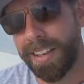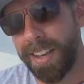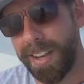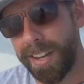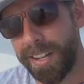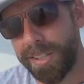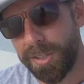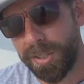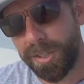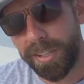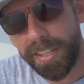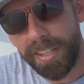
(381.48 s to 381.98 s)

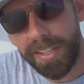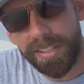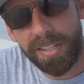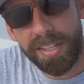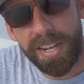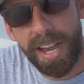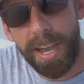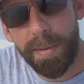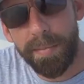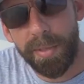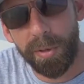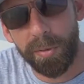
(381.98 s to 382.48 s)
right, so in this
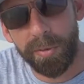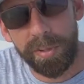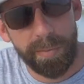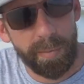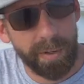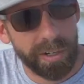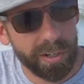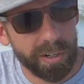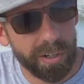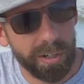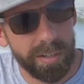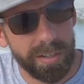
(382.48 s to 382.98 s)
time that we've
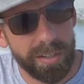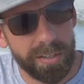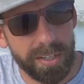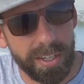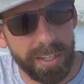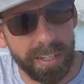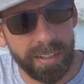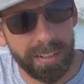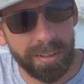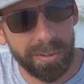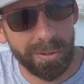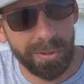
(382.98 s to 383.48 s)
been
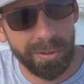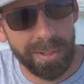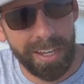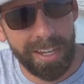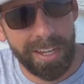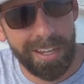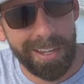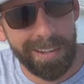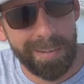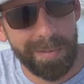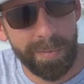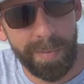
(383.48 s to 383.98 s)
cruising,
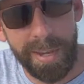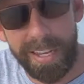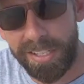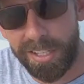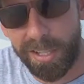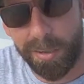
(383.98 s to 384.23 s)
we've made